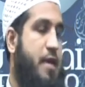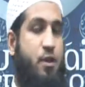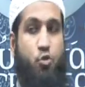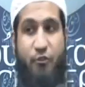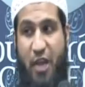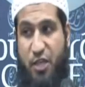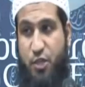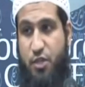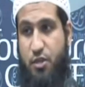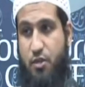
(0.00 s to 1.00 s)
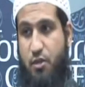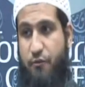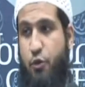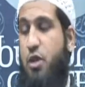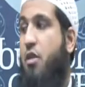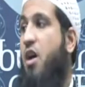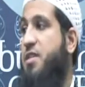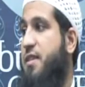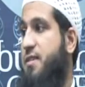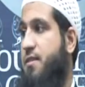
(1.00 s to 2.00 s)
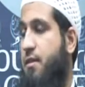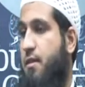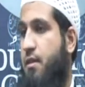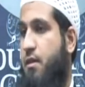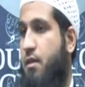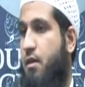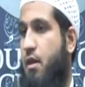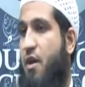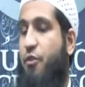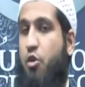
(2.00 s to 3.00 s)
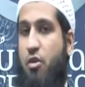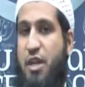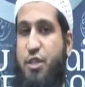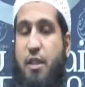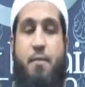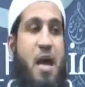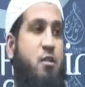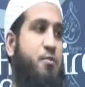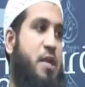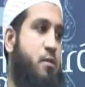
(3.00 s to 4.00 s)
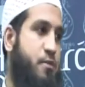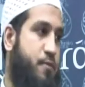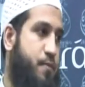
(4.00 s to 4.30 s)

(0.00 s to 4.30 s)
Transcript: in revenge for the losses of Quraysh in the Battle of Badr.